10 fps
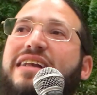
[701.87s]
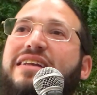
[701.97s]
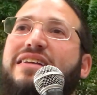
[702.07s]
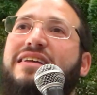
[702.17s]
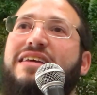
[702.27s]

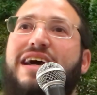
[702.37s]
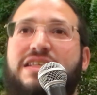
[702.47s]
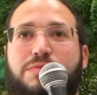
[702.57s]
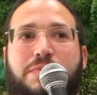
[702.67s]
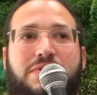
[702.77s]
And
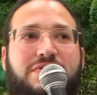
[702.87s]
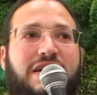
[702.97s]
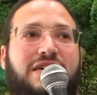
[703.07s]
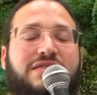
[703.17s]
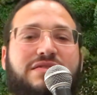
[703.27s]
he asks
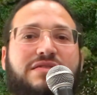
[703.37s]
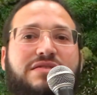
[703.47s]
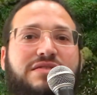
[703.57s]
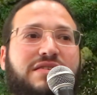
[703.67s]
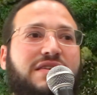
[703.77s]
people
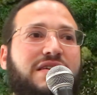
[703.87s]
around.